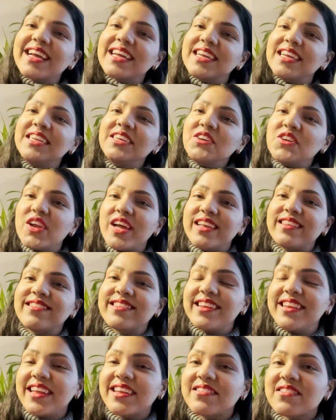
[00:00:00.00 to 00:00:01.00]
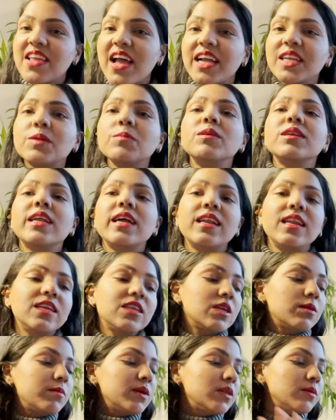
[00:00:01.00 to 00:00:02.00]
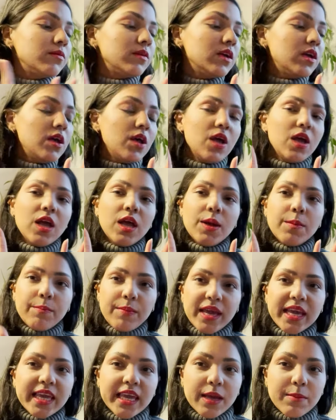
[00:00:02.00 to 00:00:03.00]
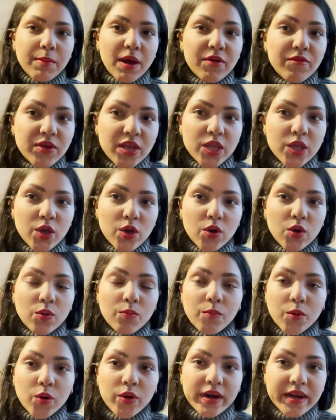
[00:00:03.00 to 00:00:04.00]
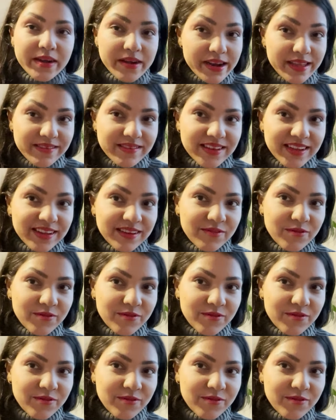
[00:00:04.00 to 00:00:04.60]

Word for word: interest and excitement, and a little bit making my video more interesting